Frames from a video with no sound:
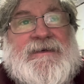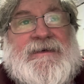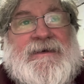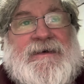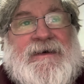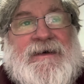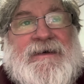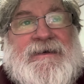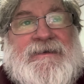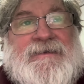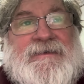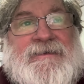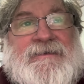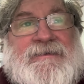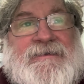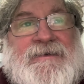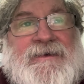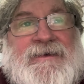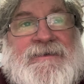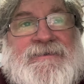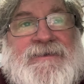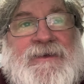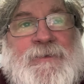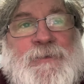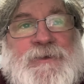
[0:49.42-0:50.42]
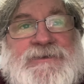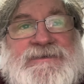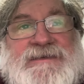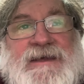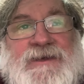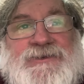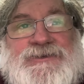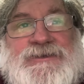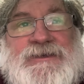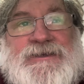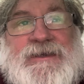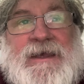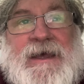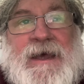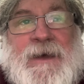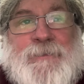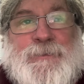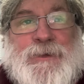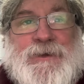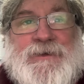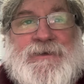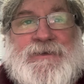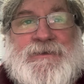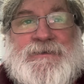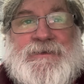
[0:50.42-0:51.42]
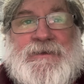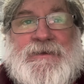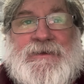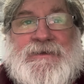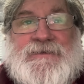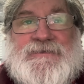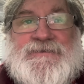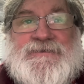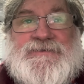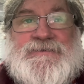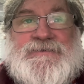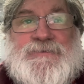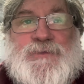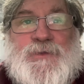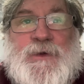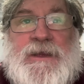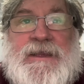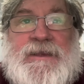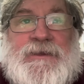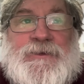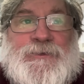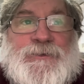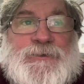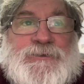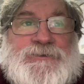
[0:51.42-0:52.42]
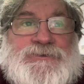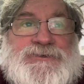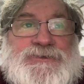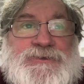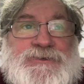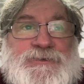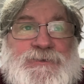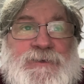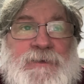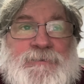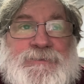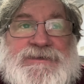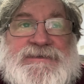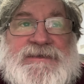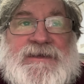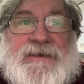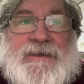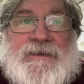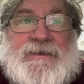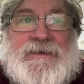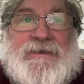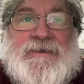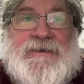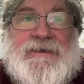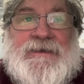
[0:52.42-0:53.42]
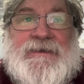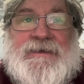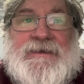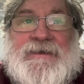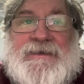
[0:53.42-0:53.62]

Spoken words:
I think what's actually happened in the last week or two in particular